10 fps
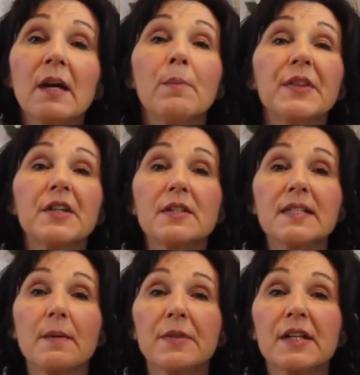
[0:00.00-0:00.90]
But there's
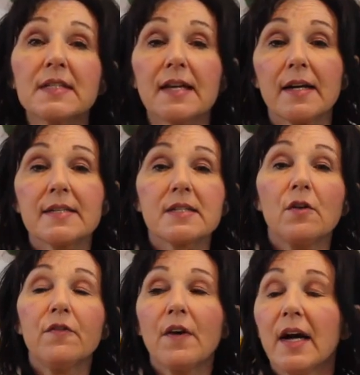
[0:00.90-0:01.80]
some things that I
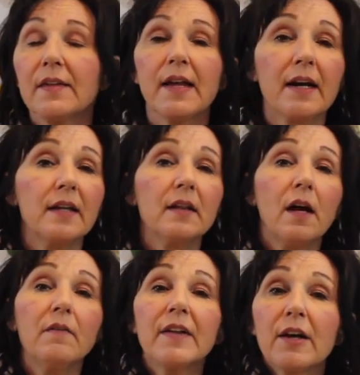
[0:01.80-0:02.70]
still find that I
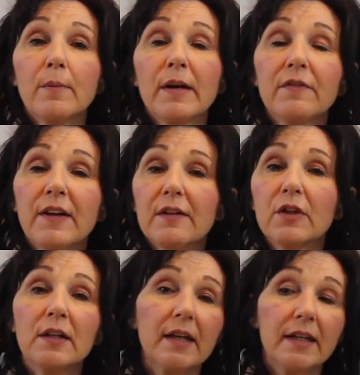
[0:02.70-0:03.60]
love that are my
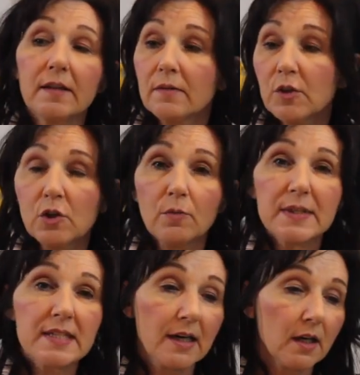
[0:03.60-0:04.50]
favorite, like, you know,
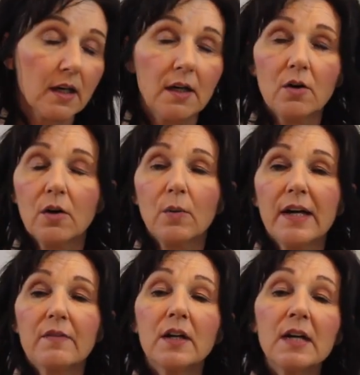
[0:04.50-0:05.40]
mascara or
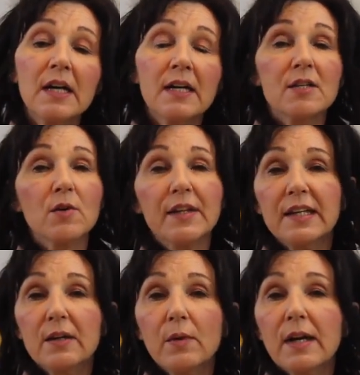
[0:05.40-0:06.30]
whatever. So I
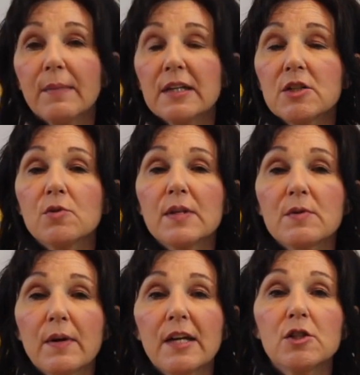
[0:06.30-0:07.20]
think what I might do
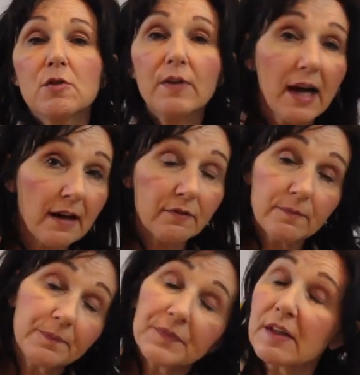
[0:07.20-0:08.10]
is, when I do have
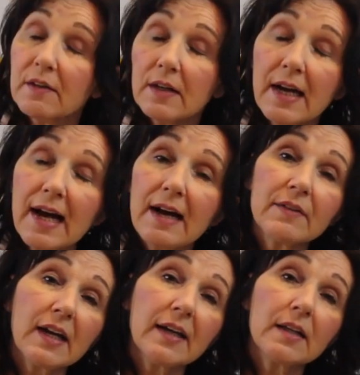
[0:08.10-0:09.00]

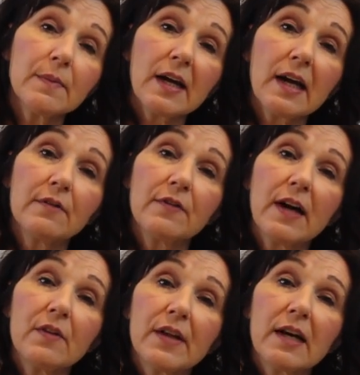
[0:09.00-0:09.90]
an item that I've
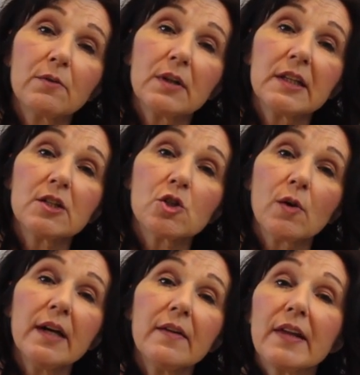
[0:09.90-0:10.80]
found that I really
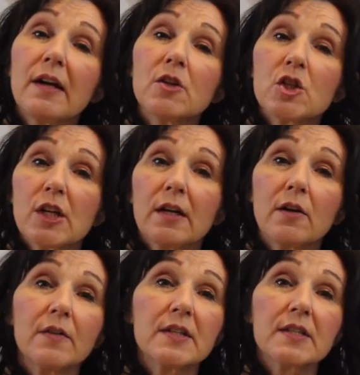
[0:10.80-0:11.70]
enjoy, then I'll share
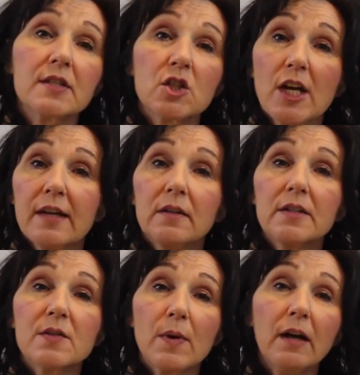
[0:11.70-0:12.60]
it on this channel
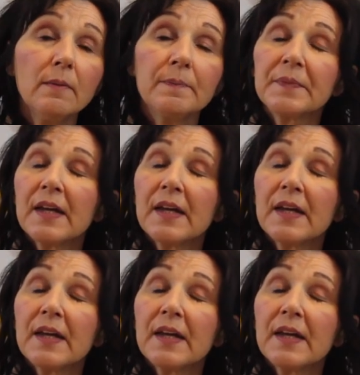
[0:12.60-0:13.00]
as well.